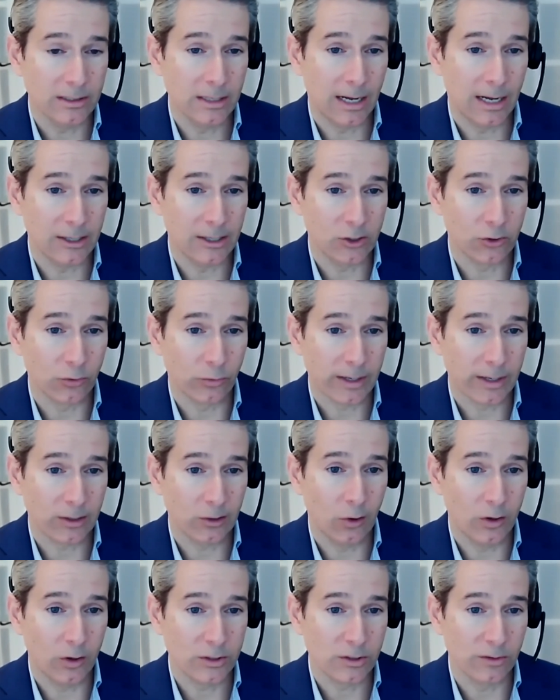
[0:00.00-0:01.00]
not direct
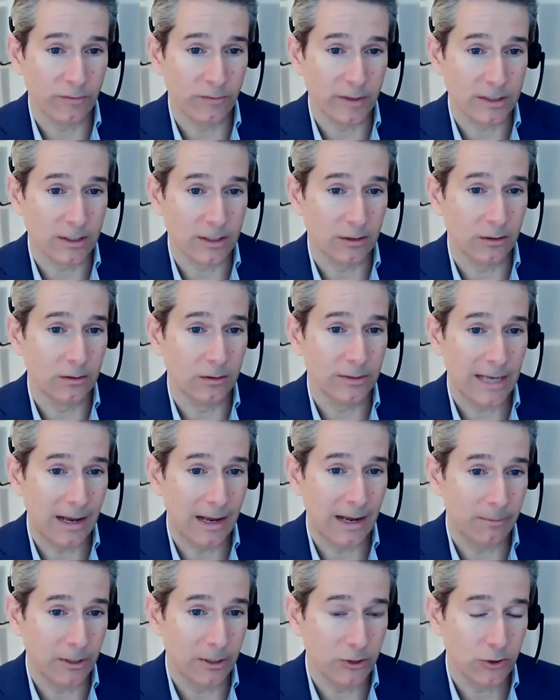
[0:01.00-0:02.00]
loss or physical
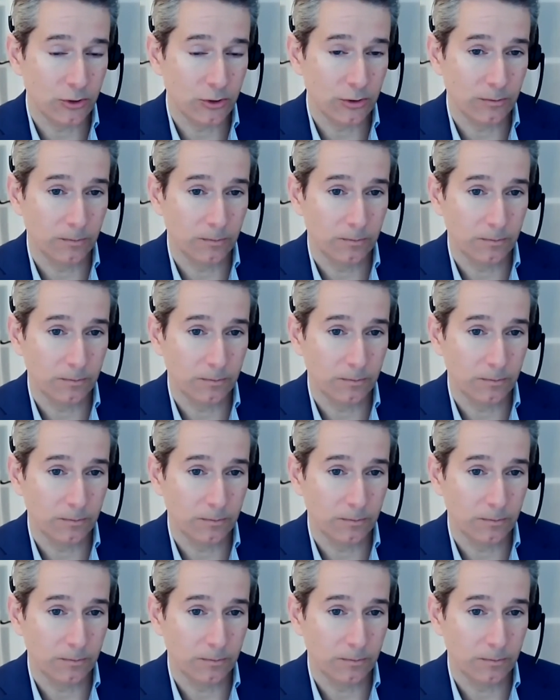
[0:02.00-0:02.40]
damage.